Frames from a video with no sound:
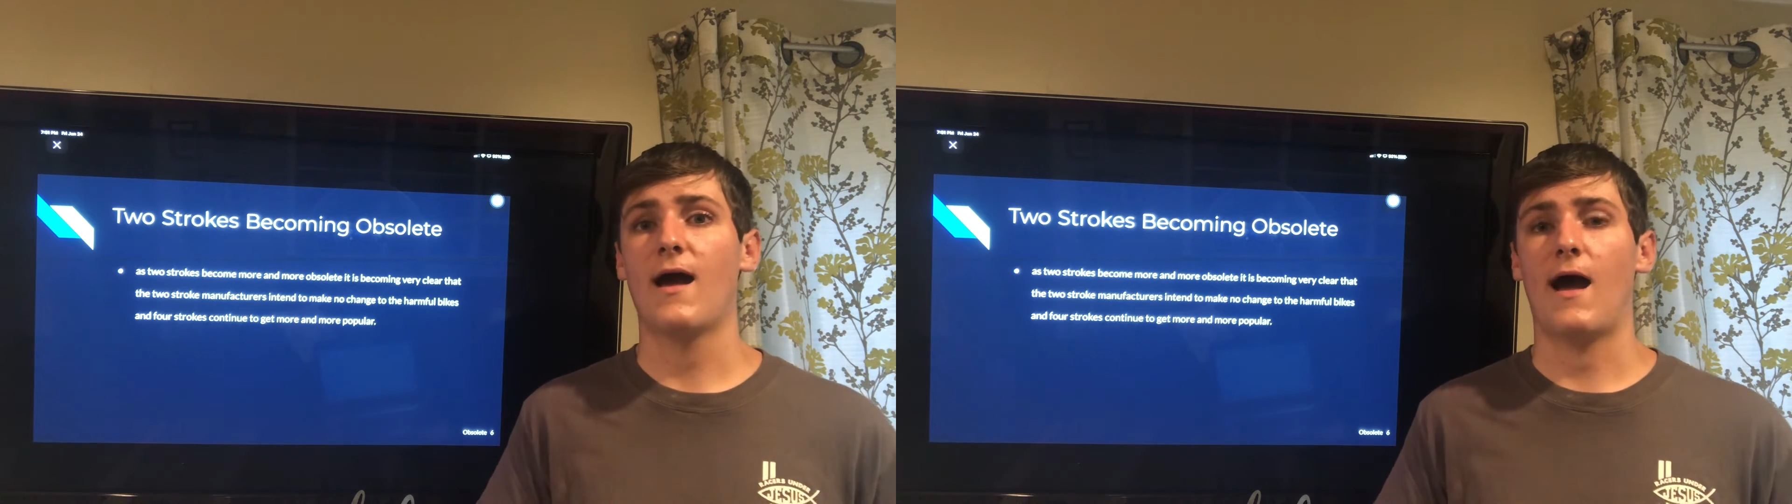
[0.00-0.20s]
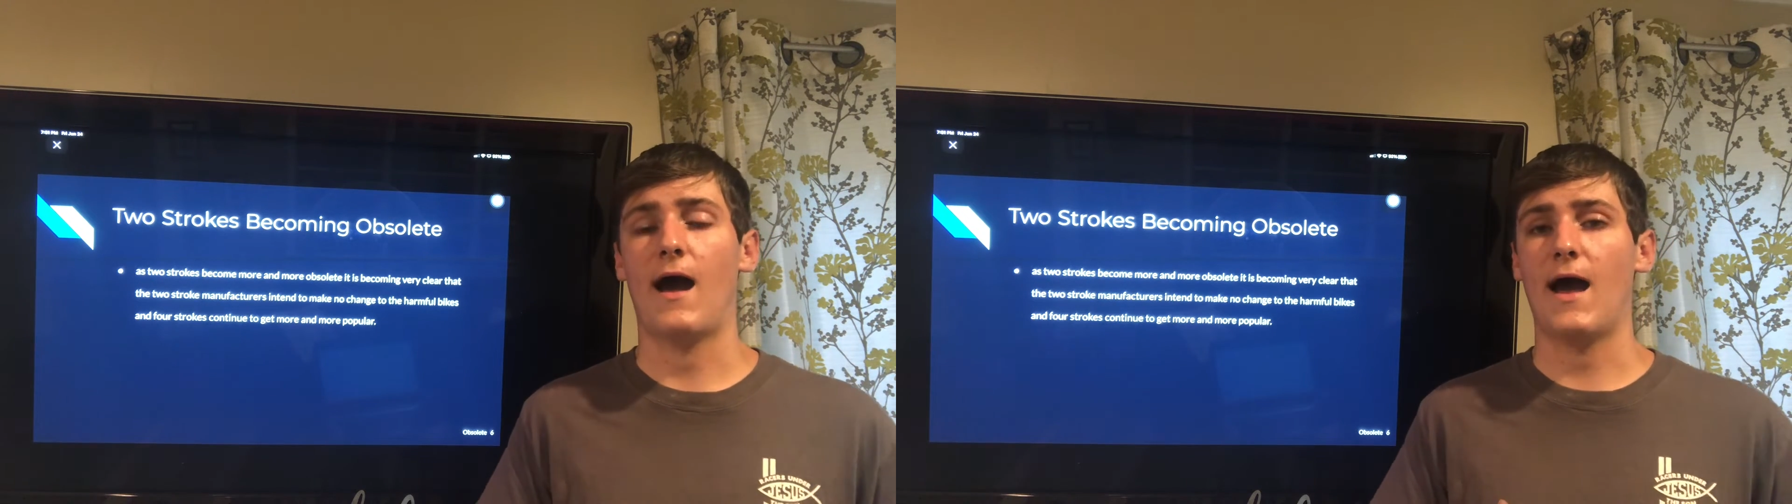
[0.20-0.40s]

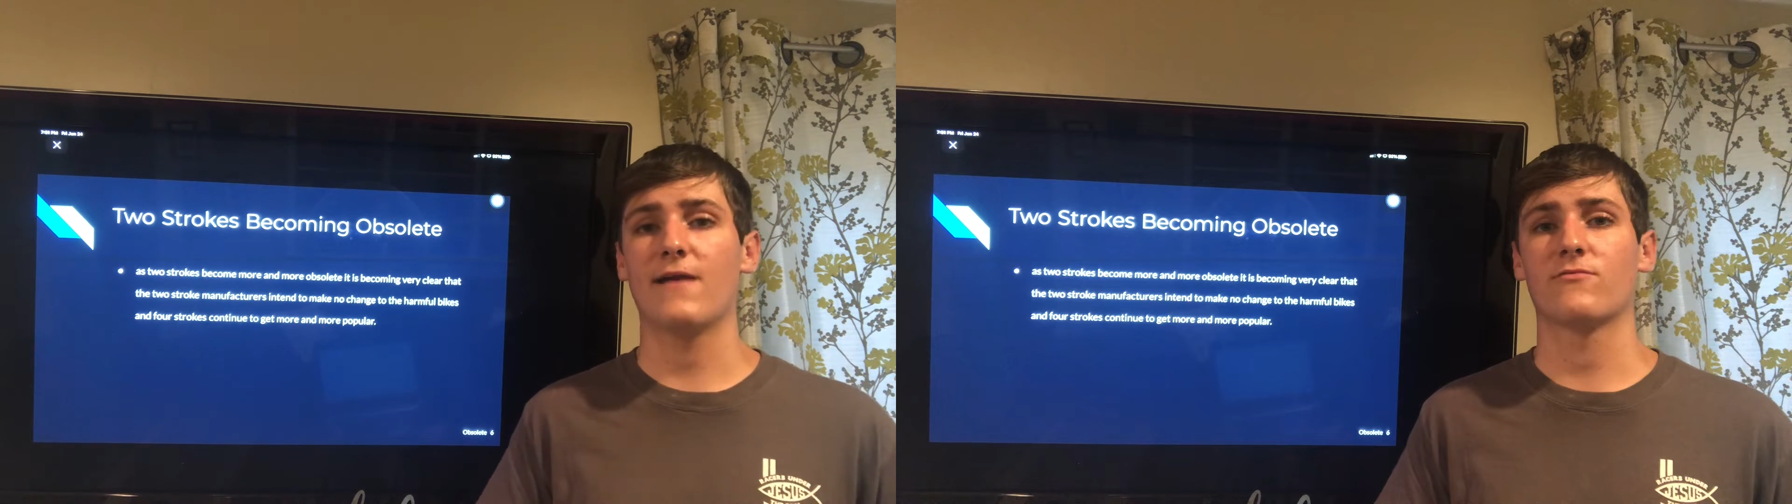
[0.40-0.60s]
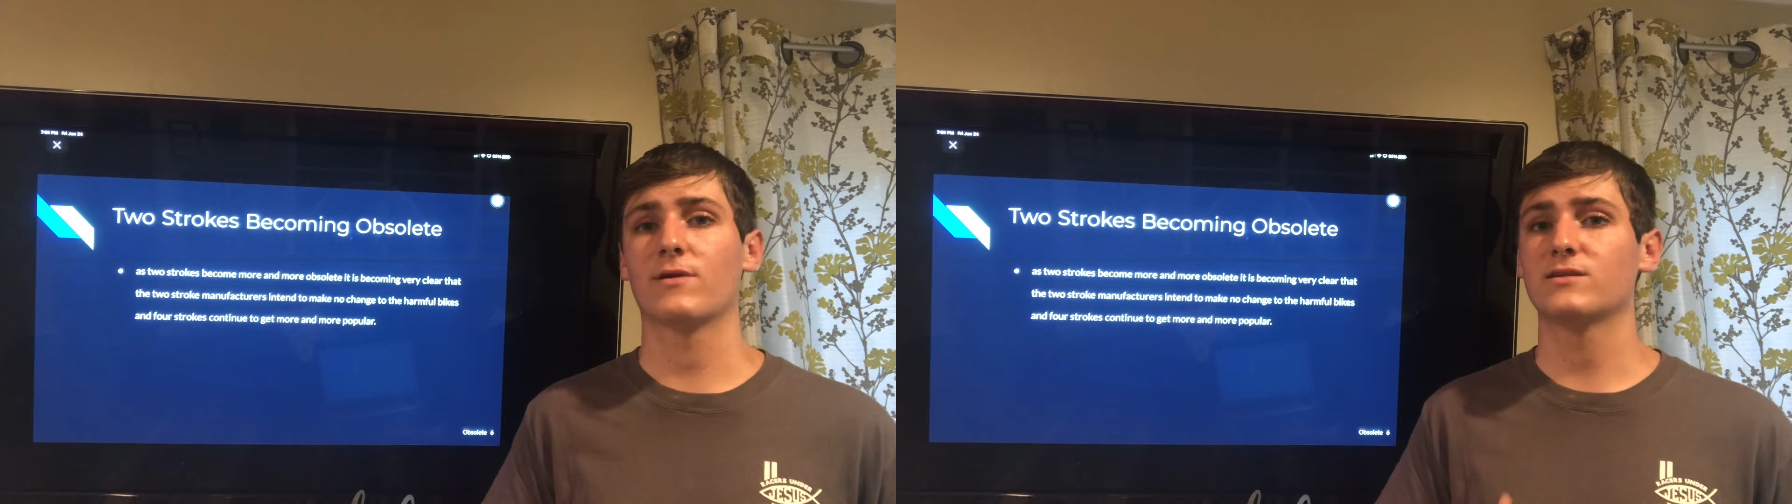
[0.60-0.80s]
I
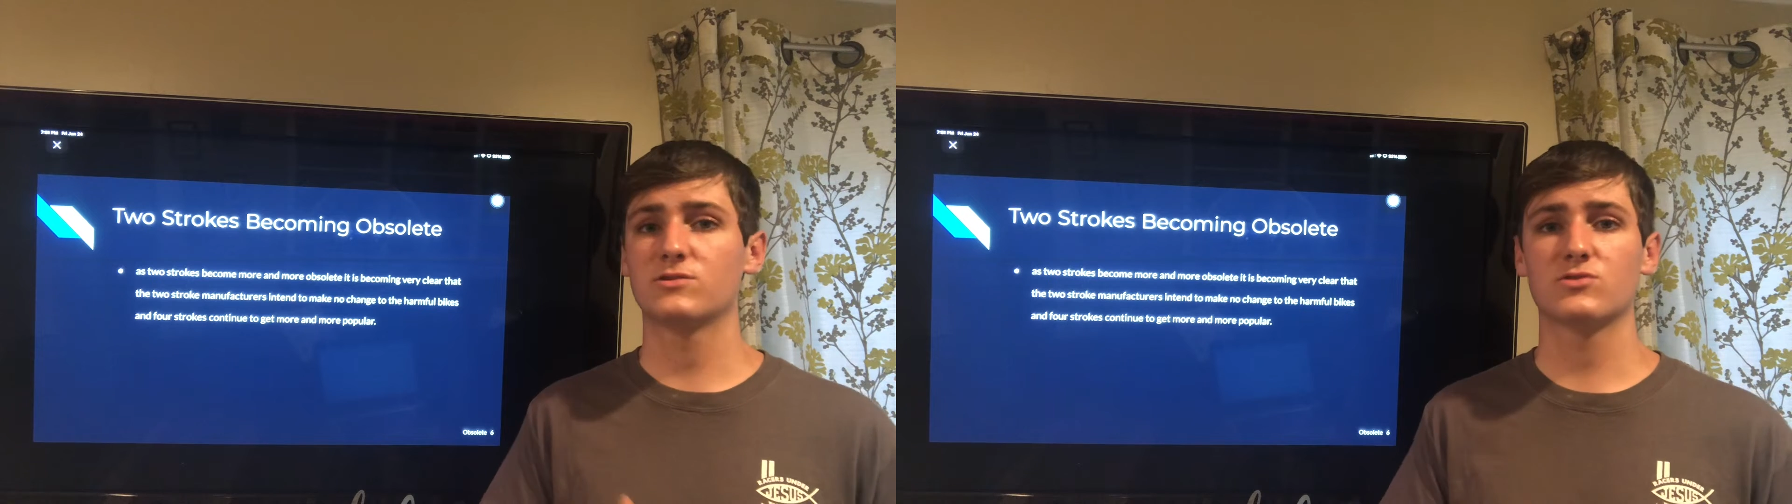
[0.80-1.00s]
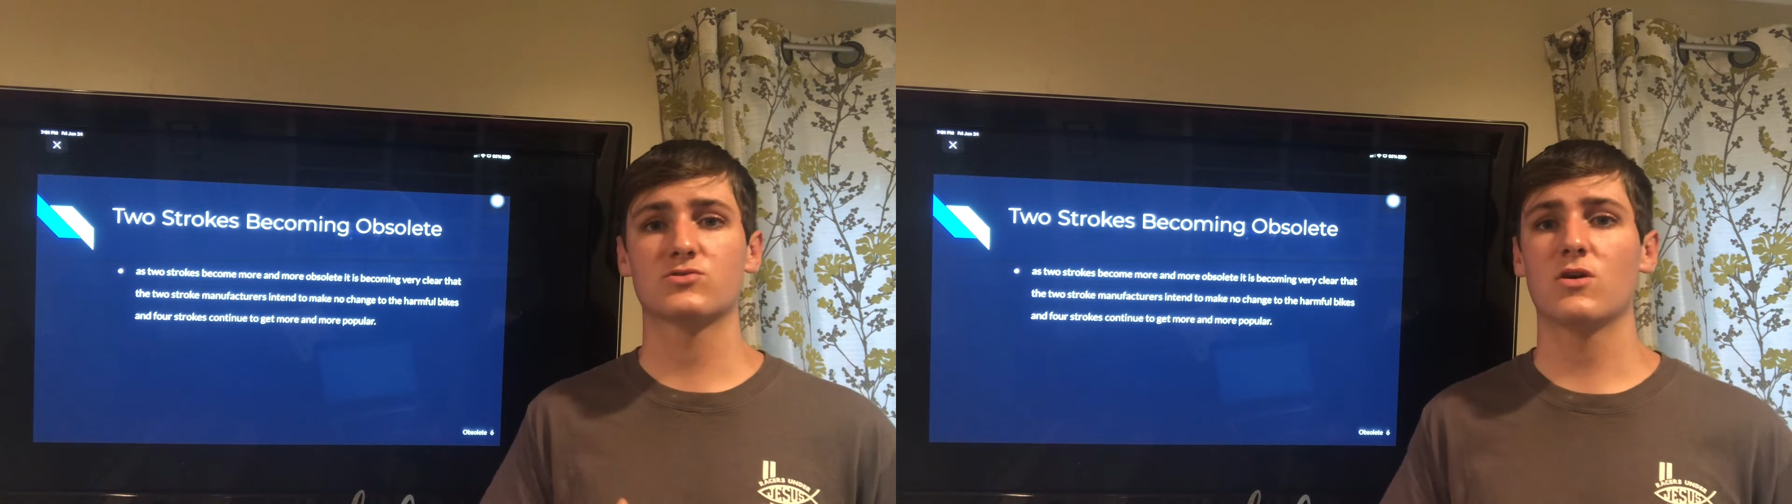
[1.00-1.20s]
have ridden
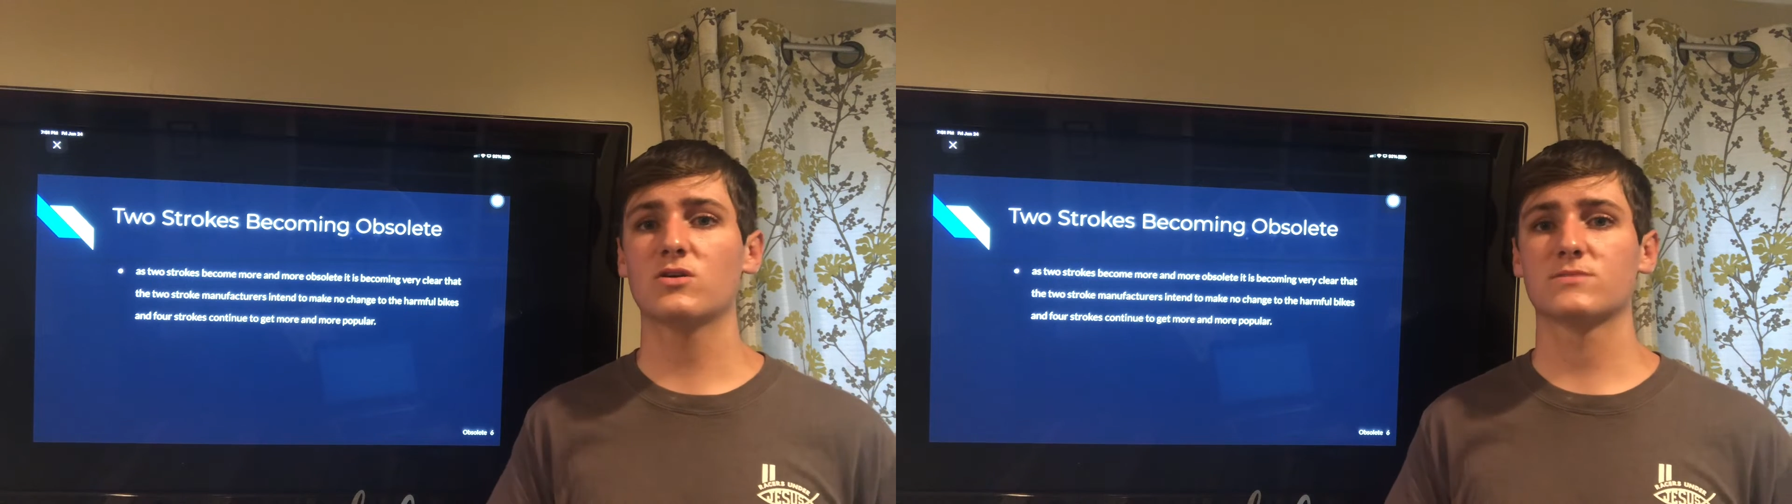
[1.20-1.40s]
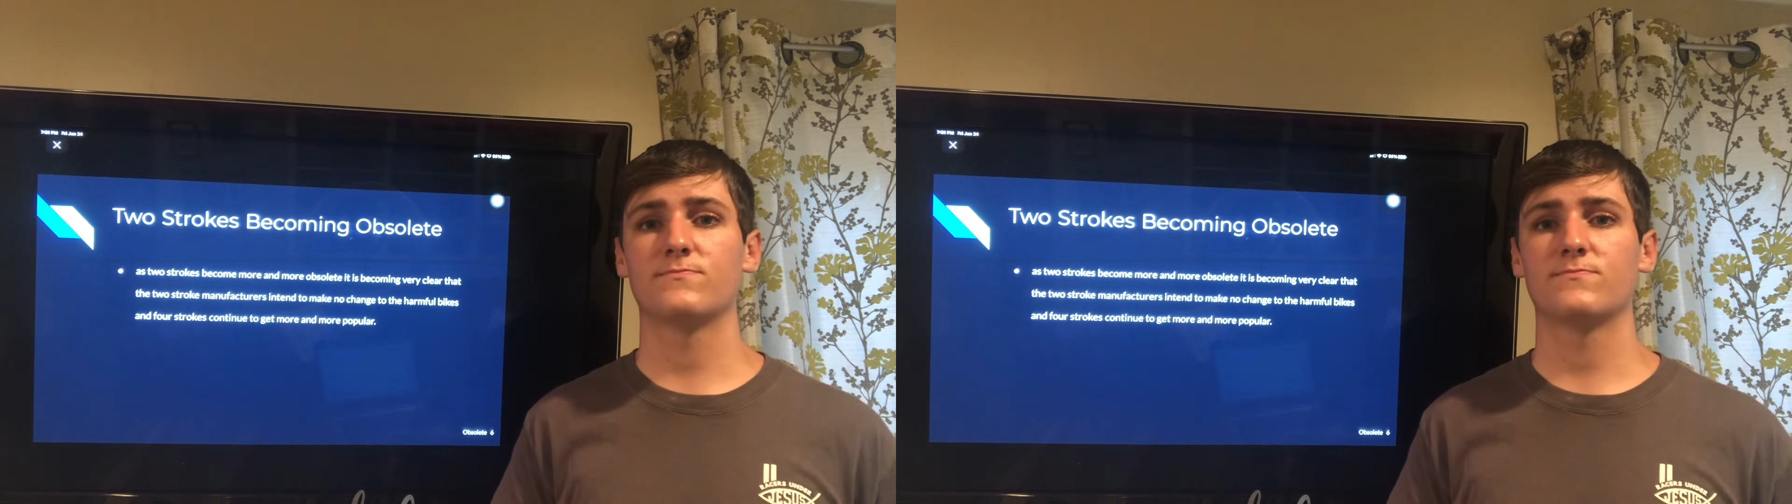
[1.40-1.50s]
2-strokes,